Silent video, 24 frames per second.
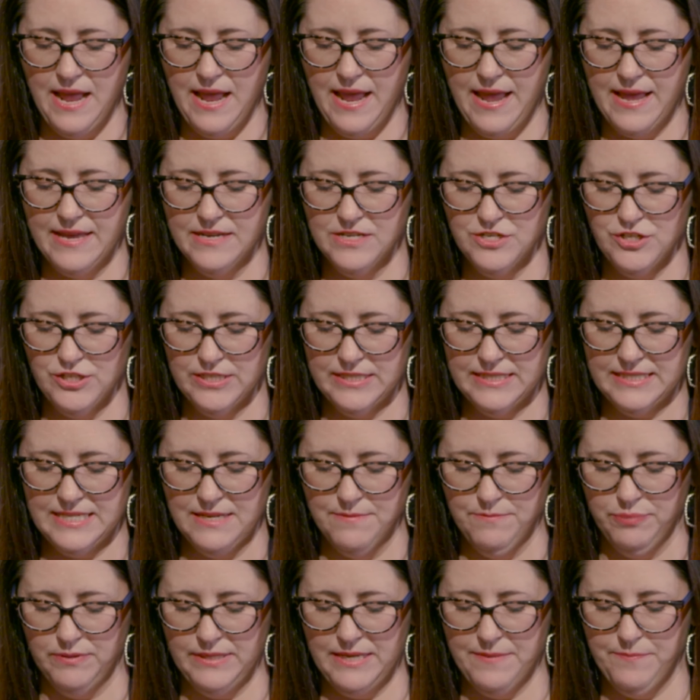and just
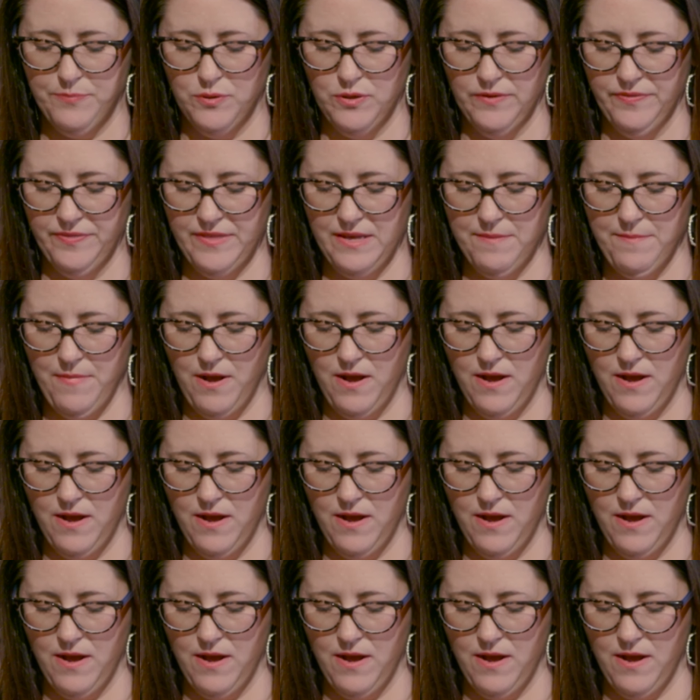simply put them